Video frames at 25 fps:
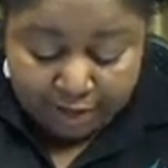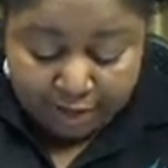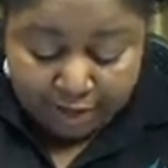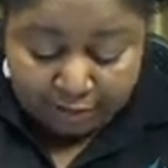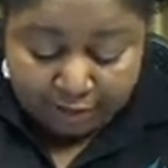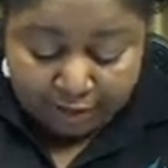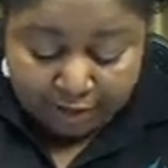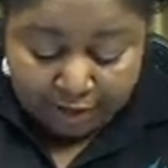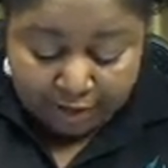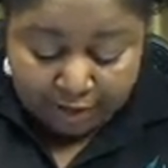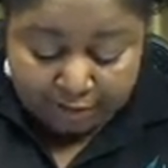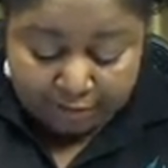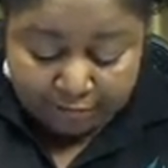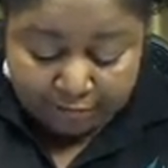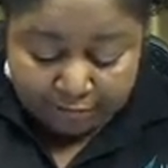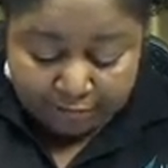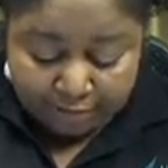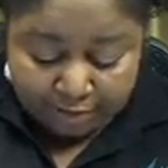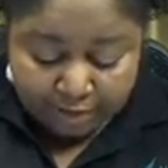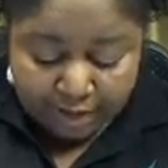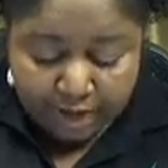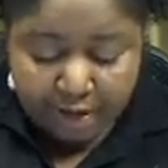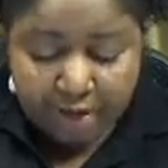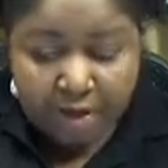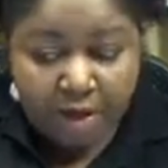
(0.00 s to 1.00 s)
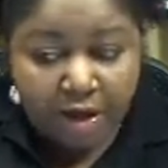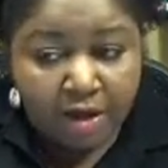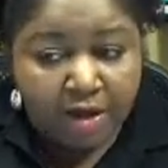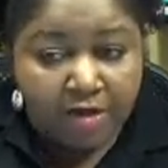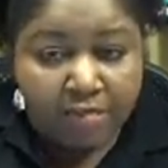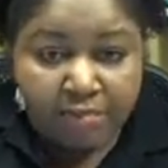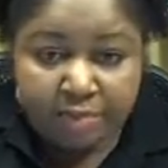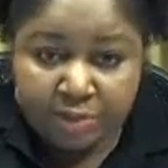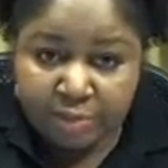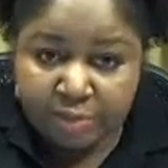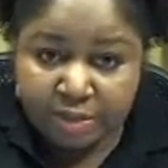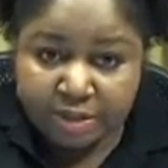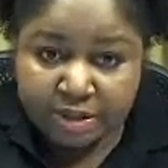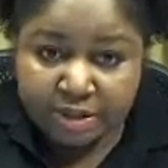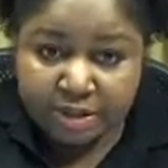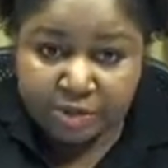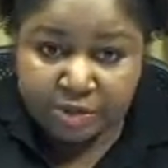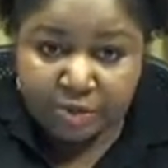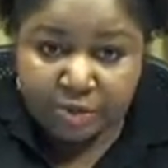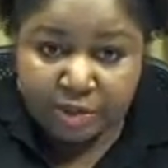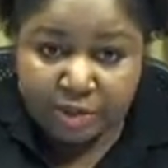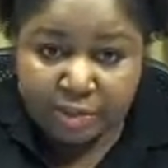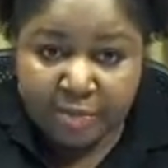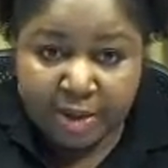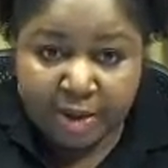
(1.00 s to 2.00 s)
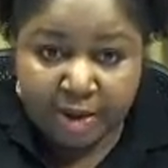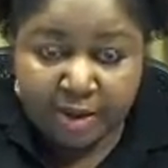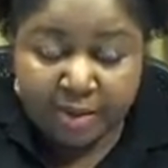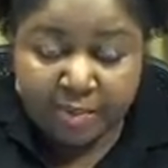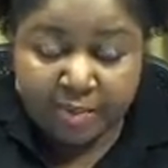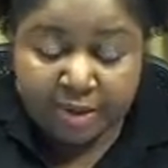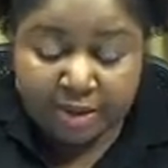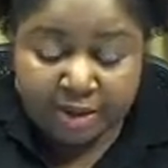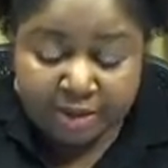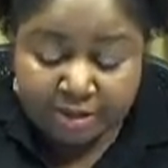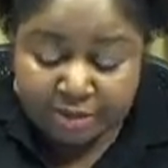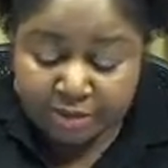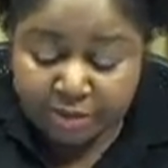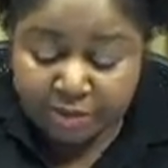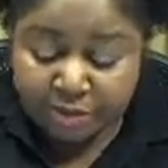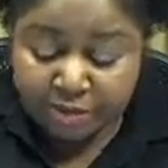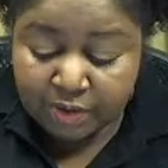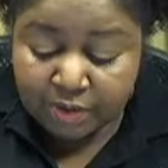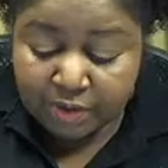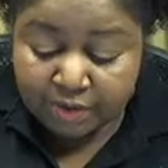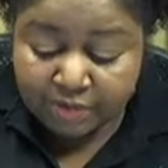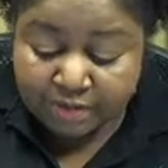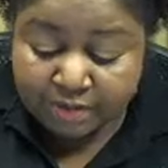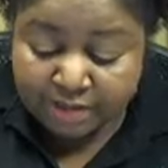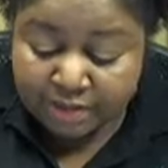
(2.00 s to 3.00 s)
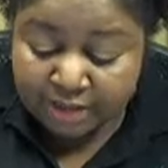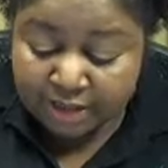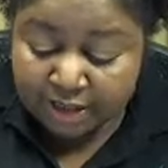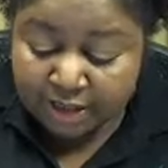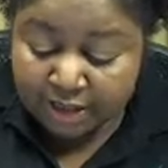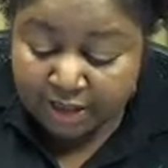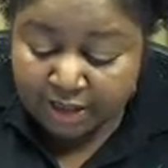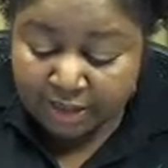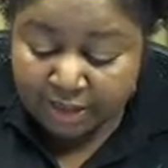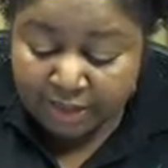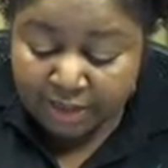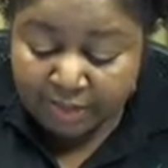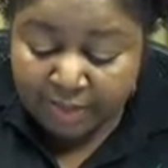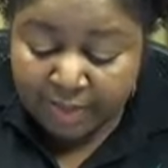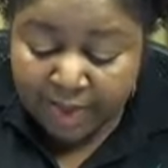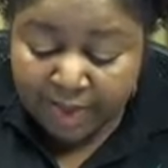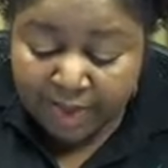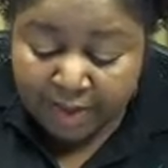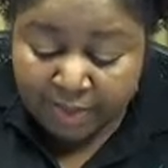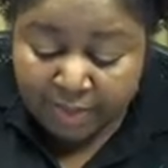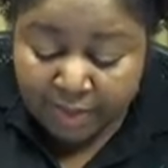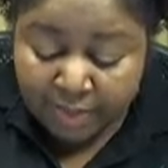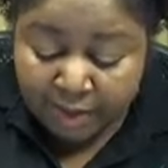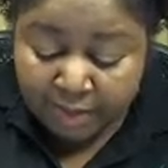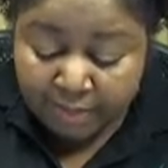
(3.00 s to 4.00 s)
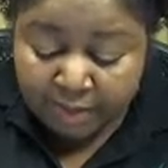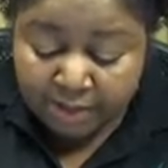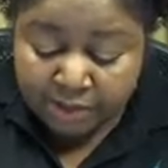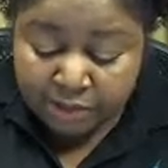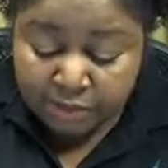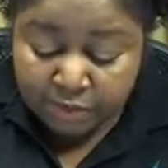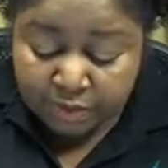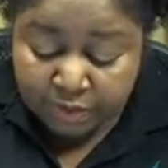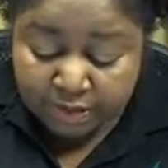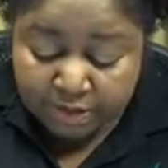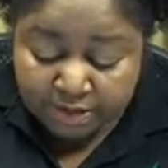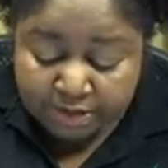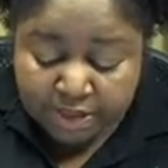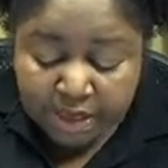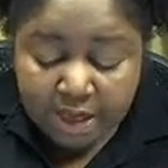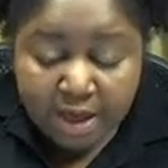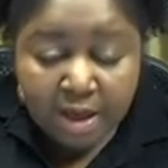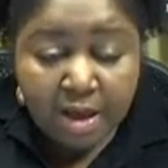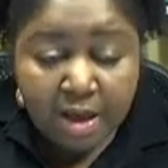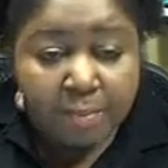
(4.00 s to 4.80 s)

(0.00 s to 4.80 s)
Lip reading: Okay, and y'all have been really sweet about it, because you haven't said anything bad about me doing this.